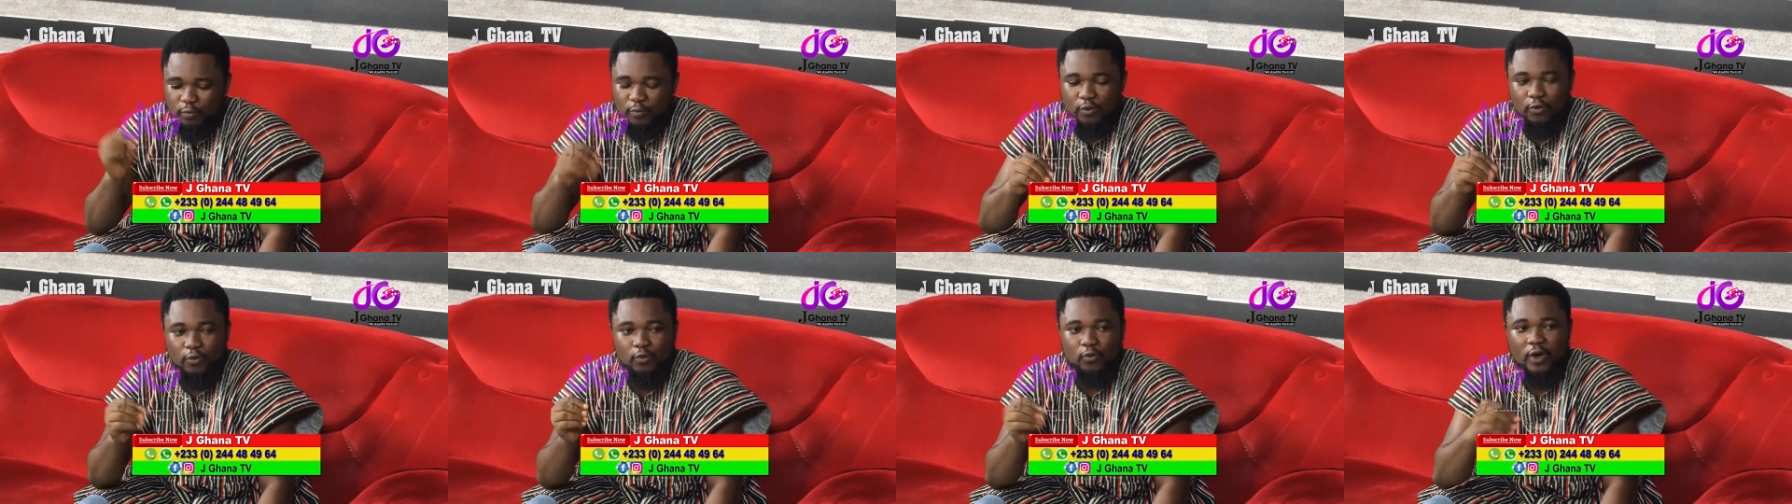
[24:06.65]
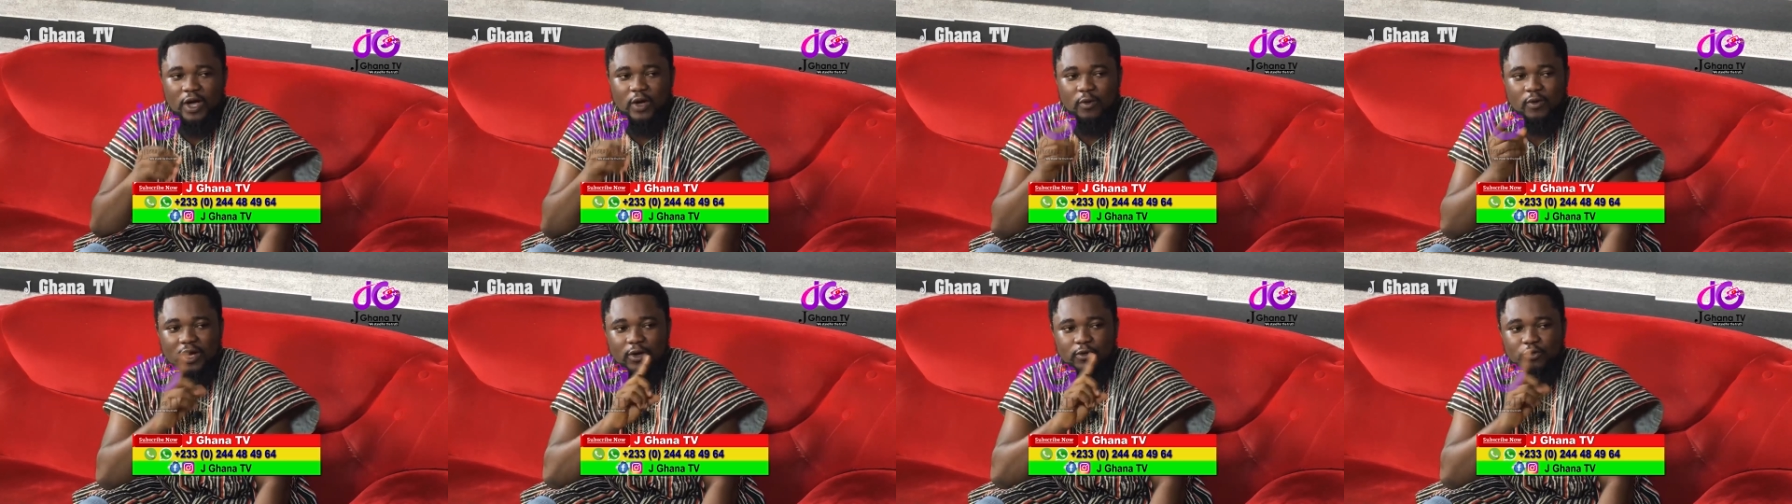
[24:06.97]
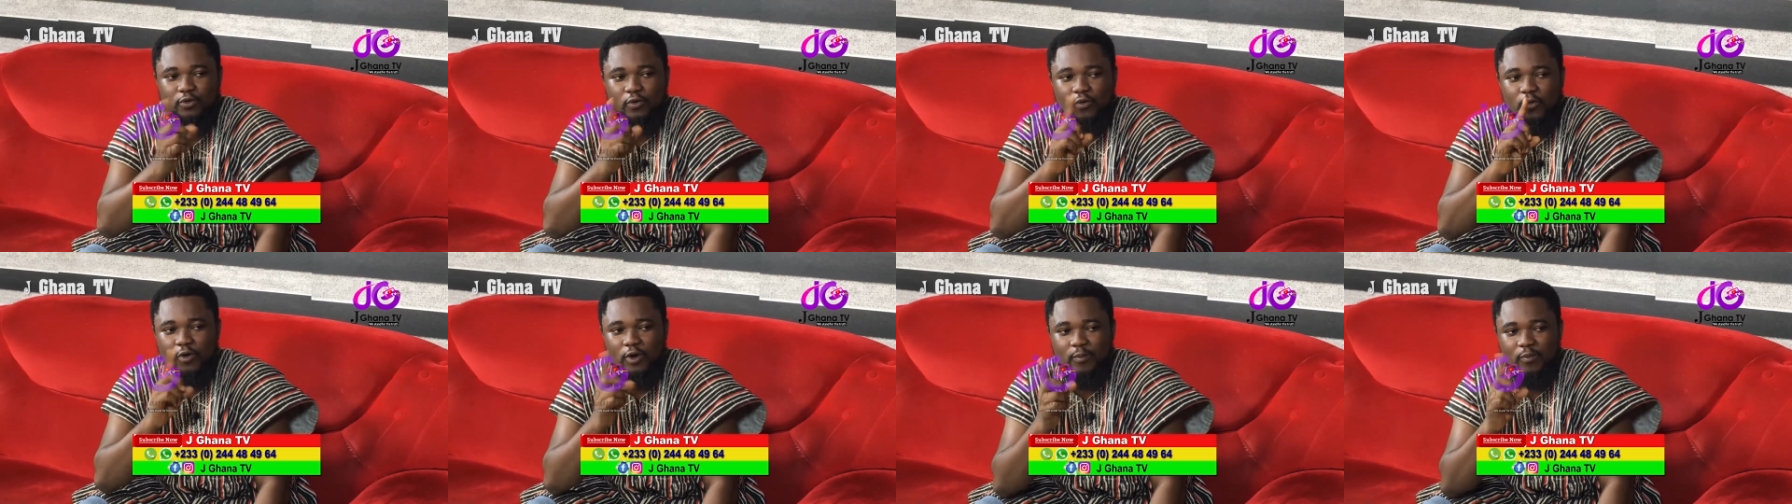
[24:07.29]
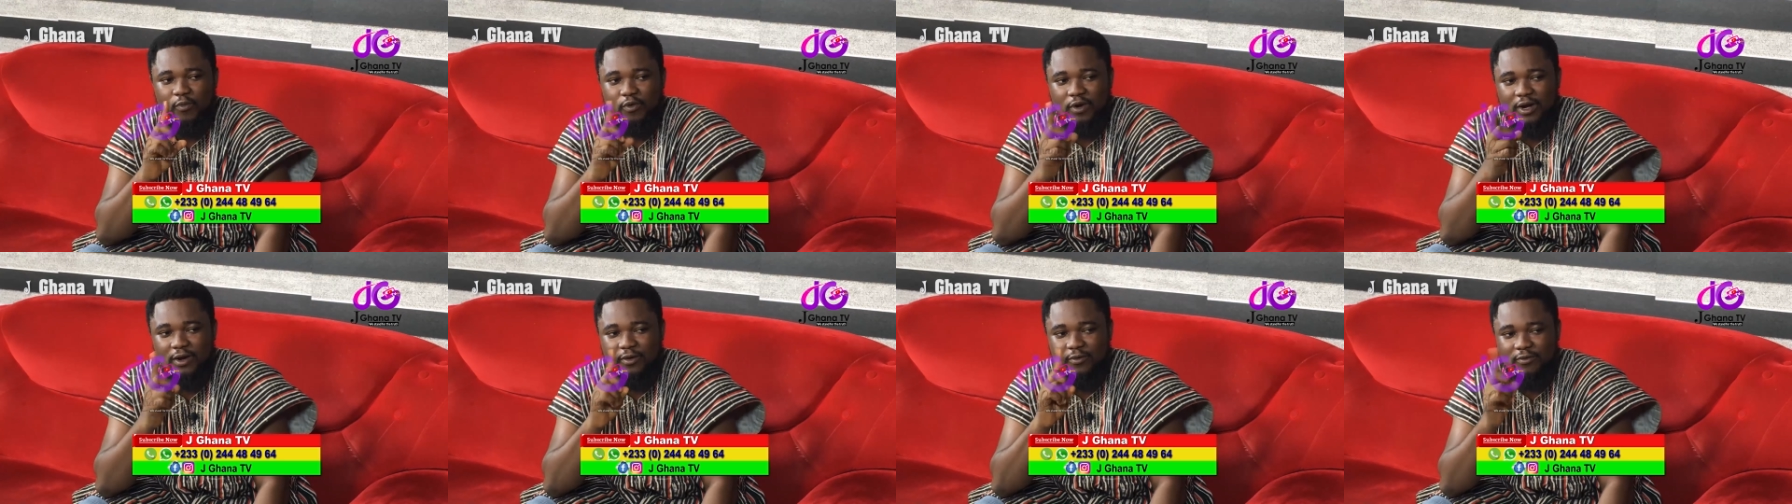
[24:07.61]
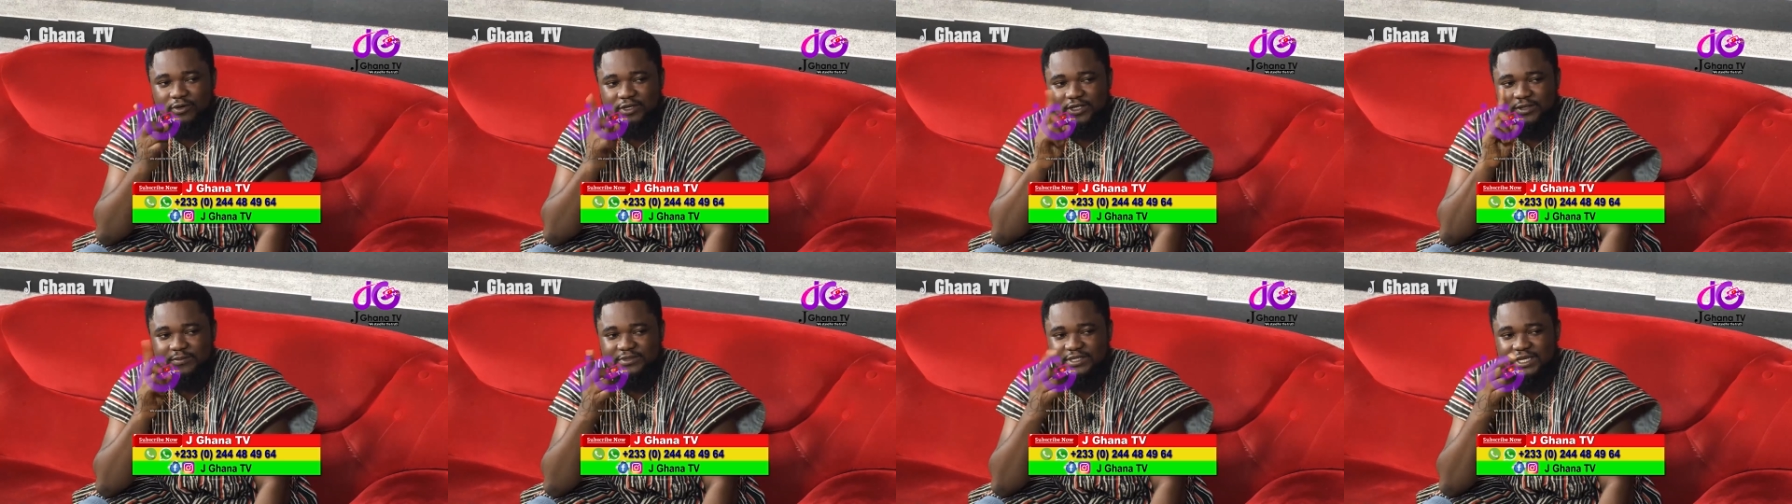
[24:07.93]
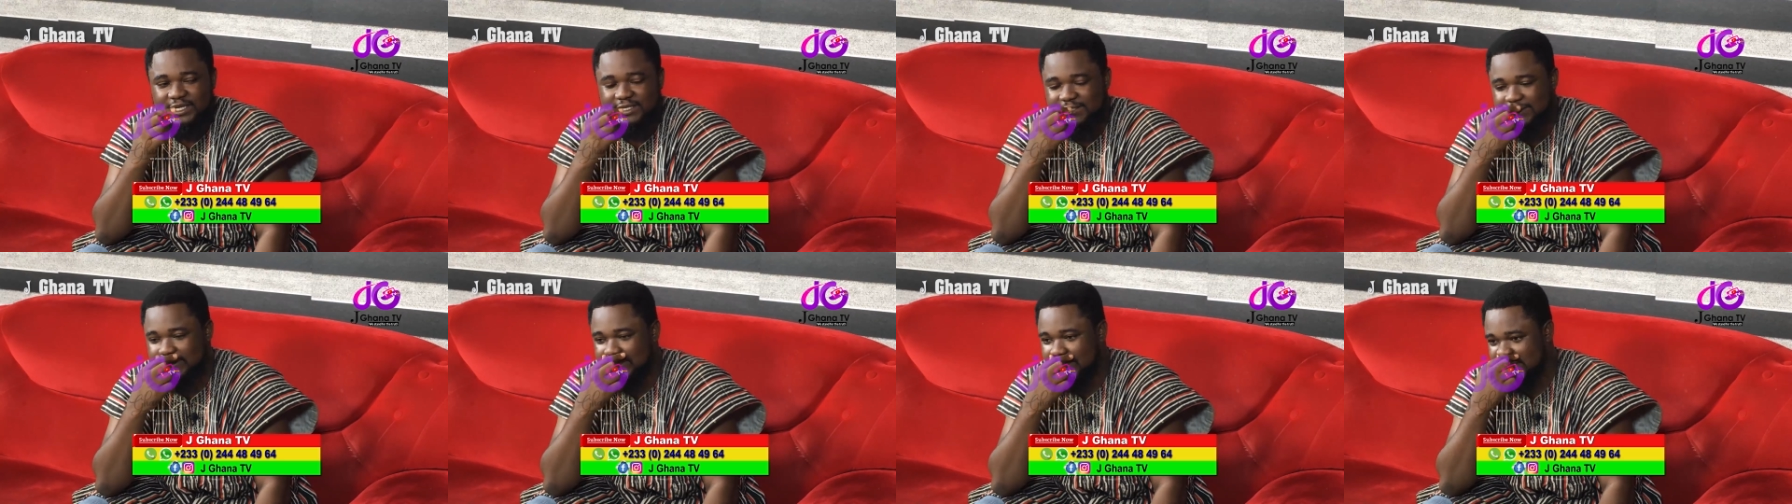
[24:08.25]
more quine while you were more only
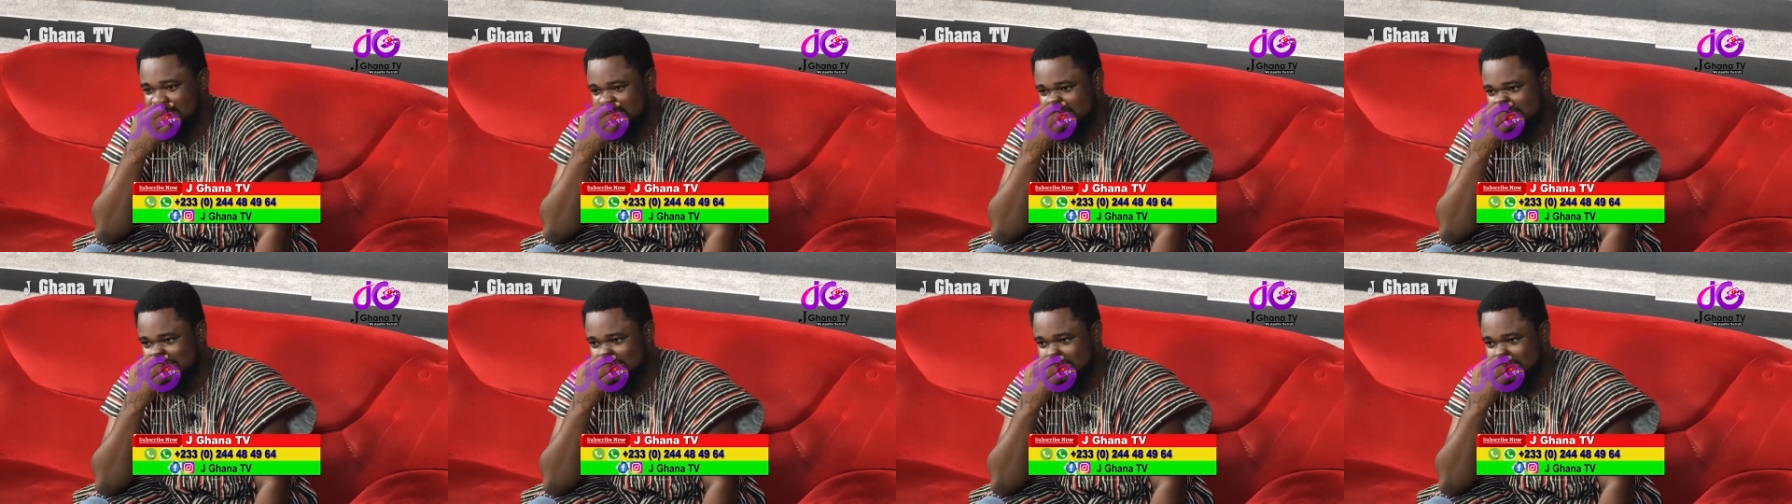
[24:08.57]
answer.